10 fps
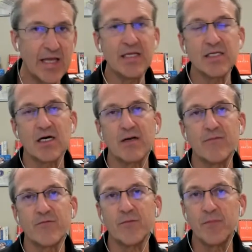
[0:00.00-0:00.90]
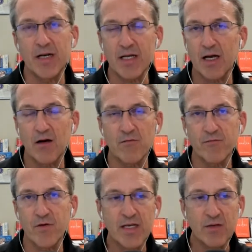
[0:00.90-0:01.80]
any time from Medi-Cal
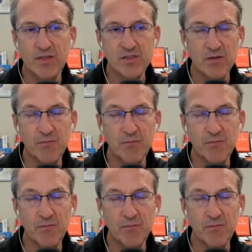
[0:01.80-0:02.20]
for any reason,